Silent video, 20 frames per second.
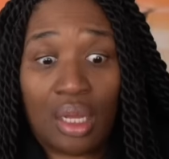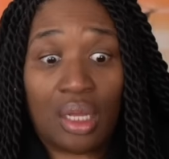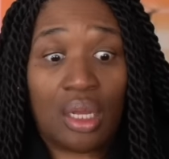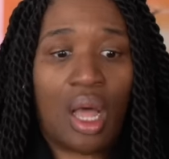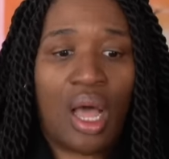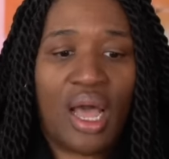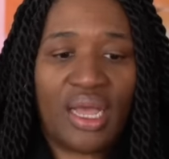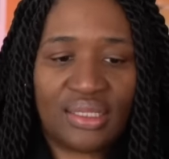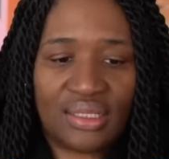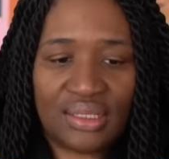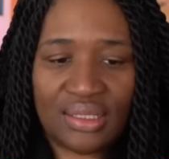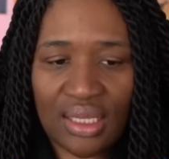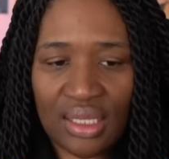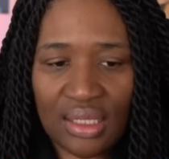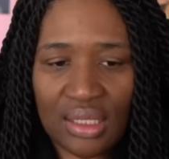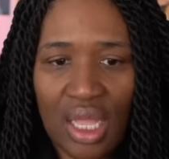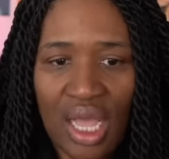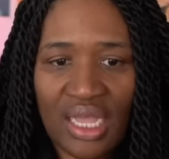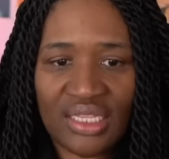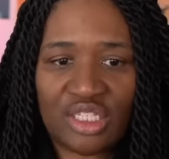A lot,
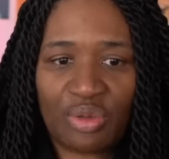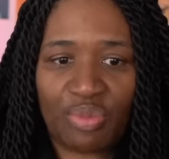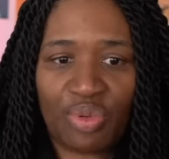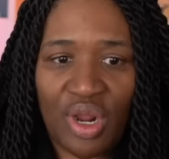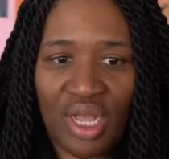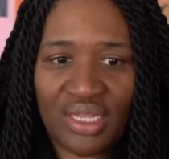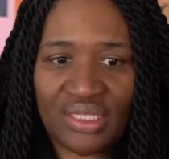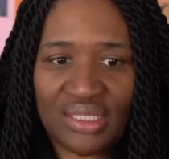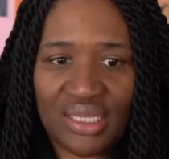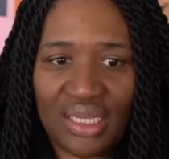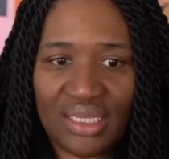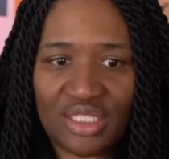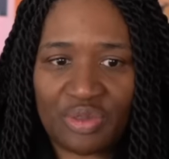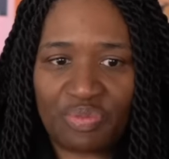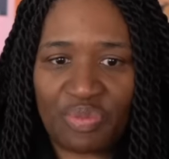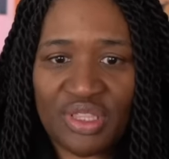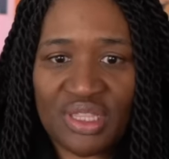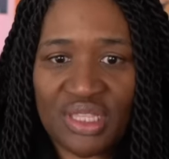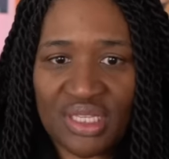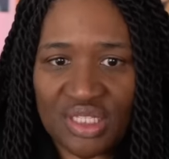a lot to process.
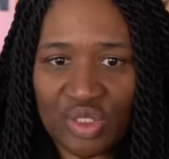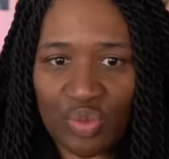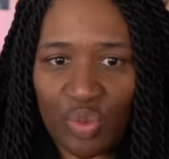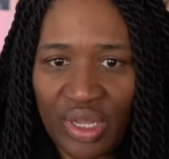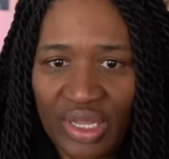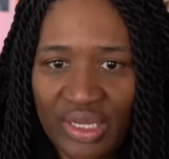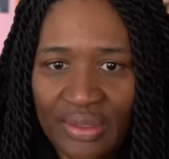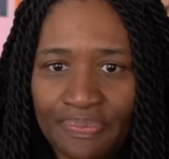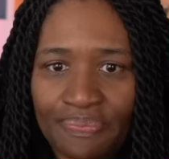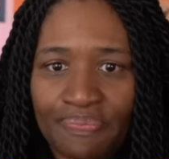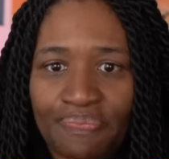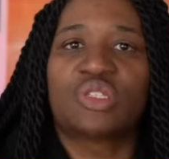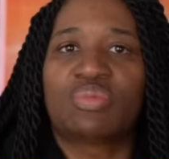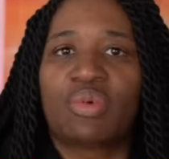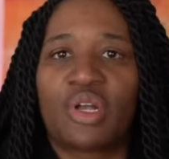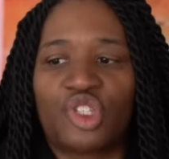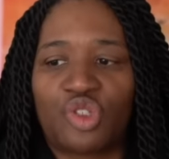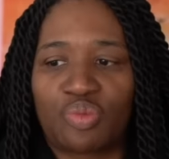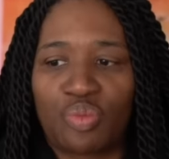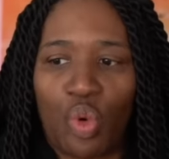But this one was
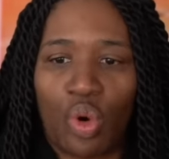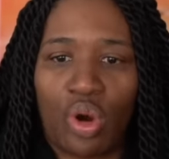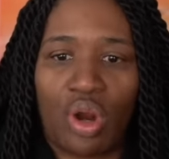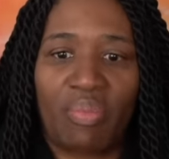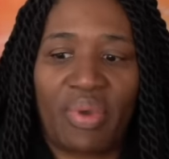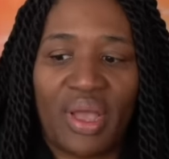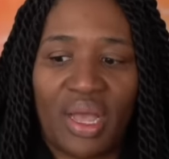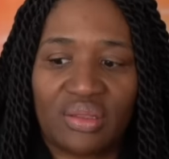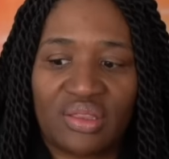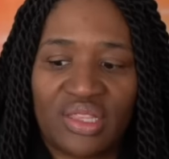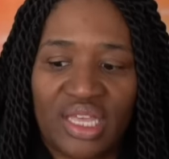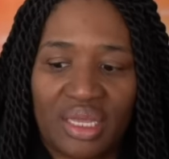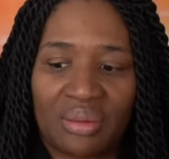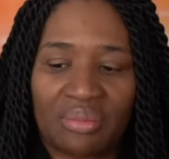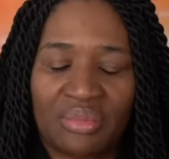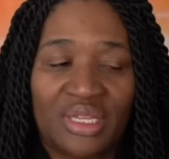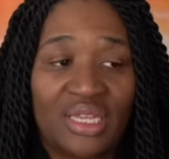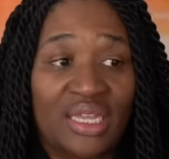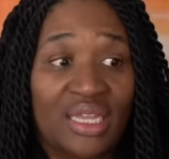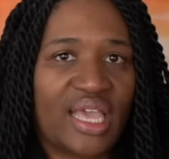much more about
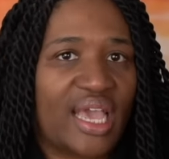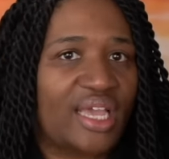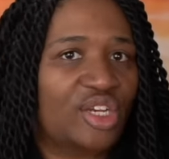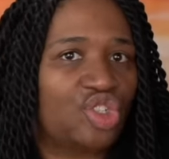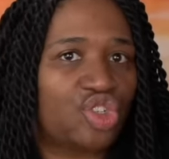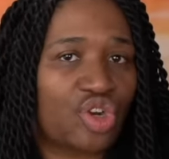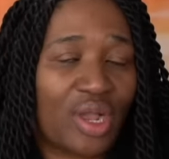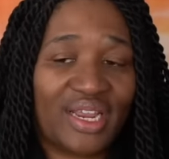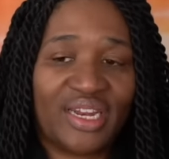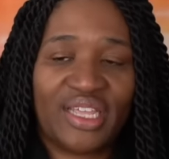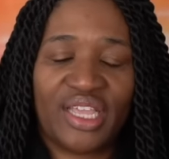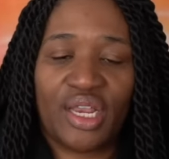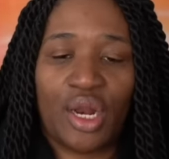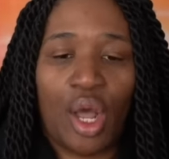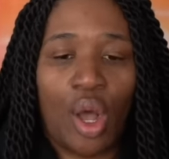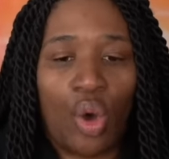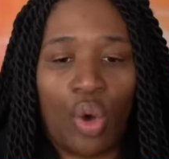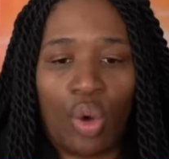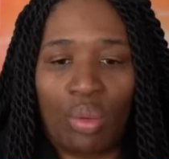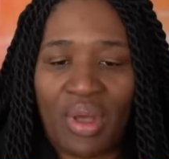them, again, trying to get
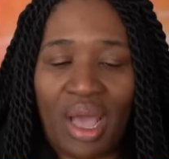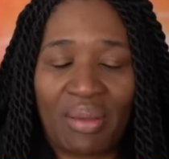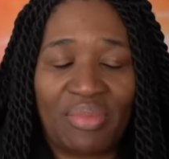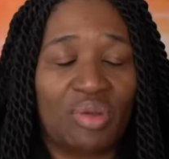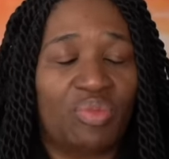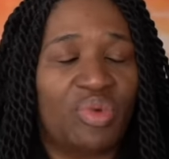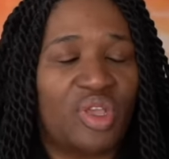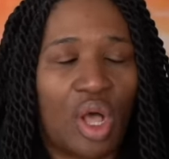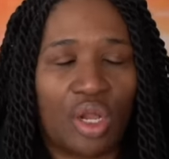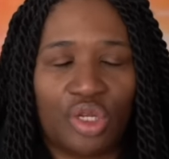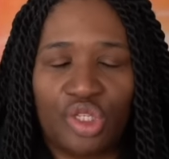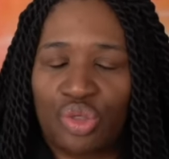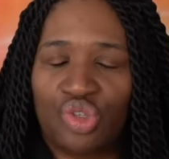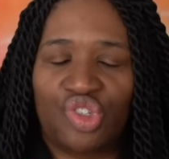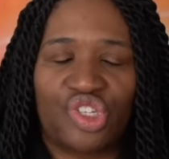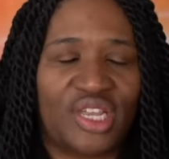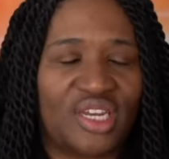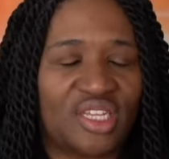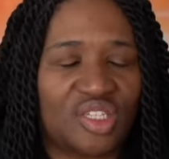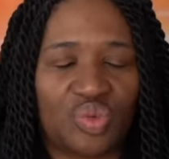home. I mean, we all knew
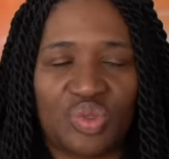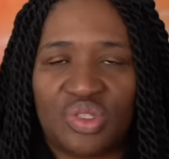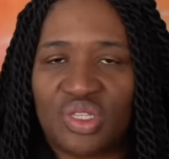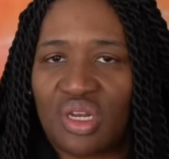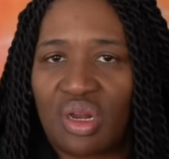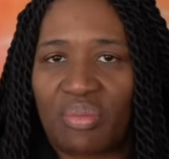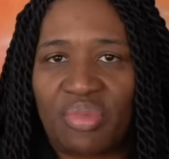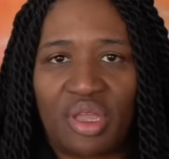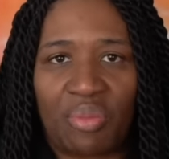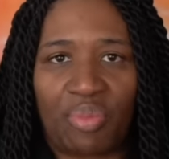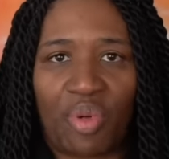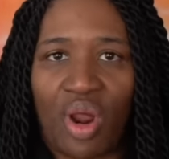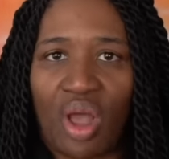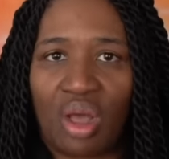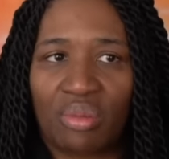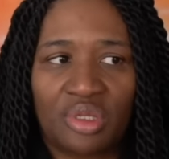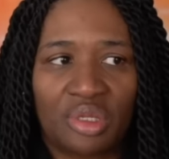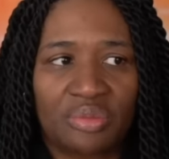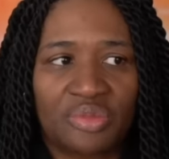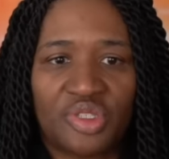Jadis was going to be a
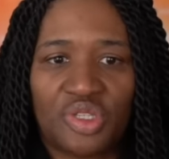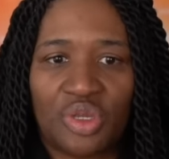problem.